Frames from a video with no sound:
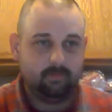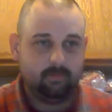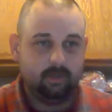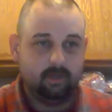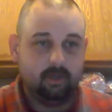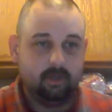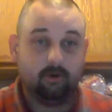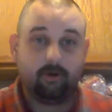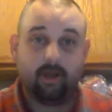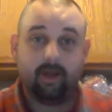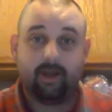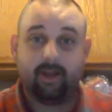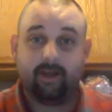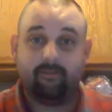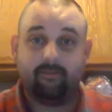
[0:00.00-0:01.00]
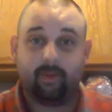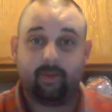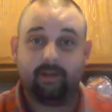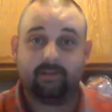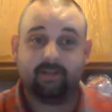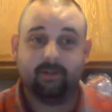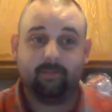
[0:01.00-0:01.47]
Okay, can everybody see
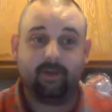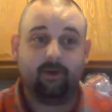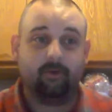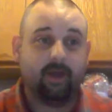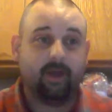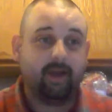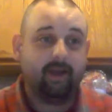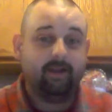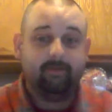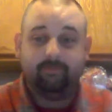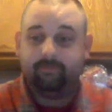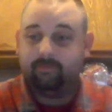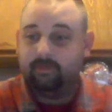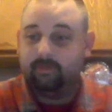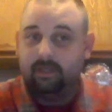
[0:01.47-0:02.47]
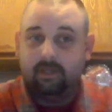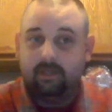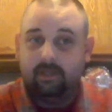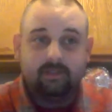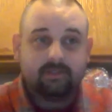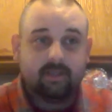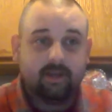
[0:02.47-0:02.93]
me okay? It
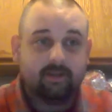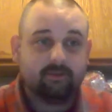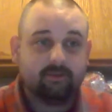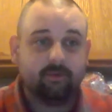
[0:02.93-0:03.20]
says we